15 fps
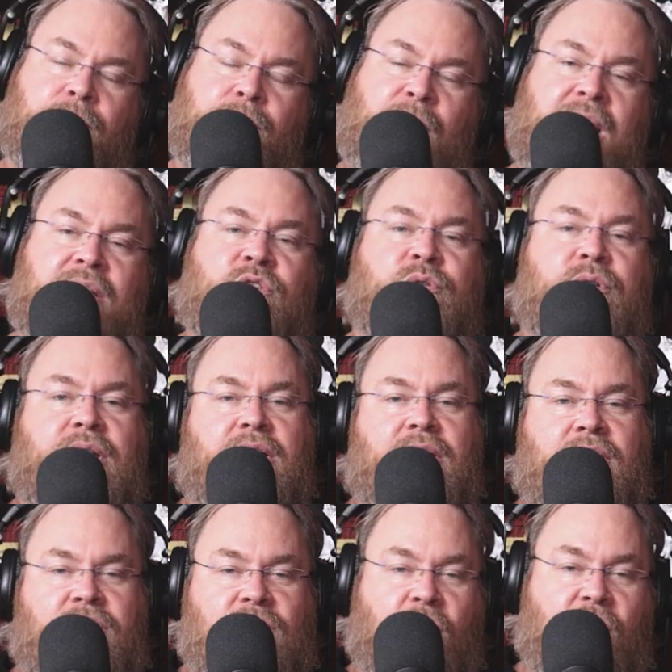
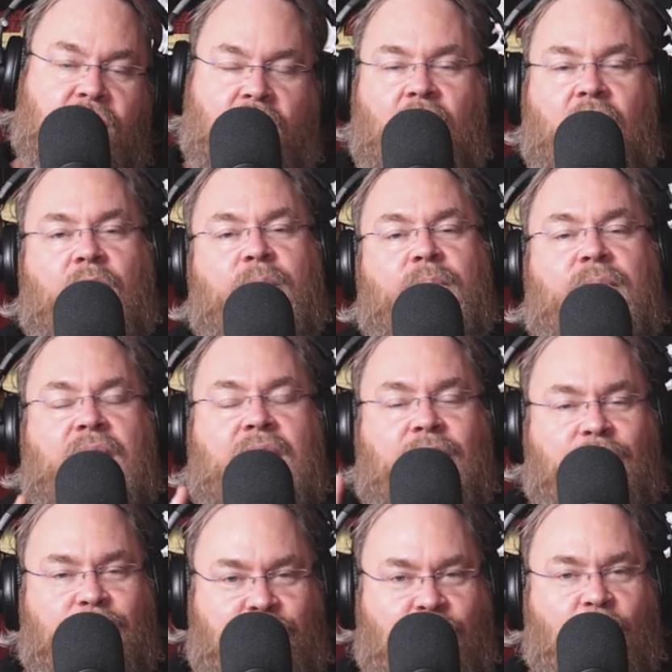patreon.com
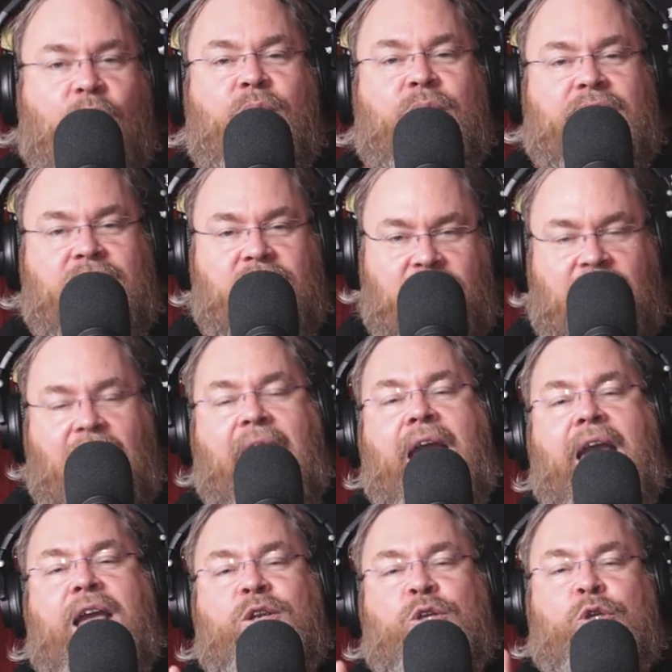forward
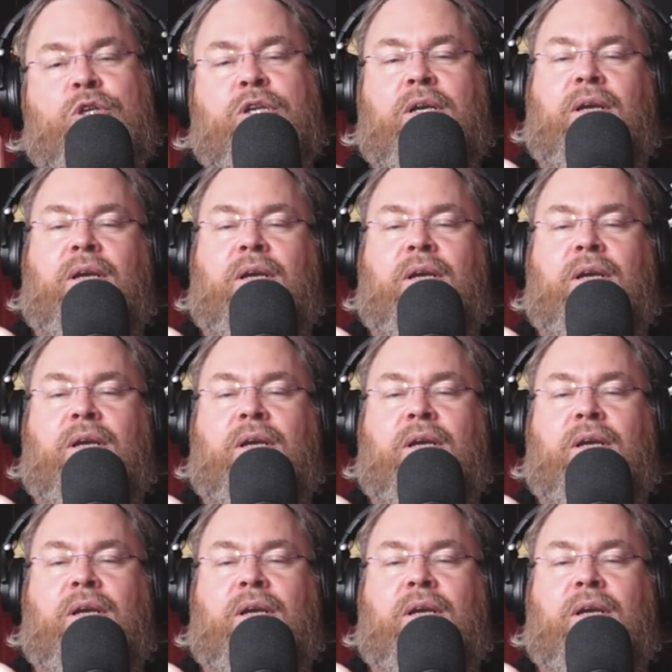slash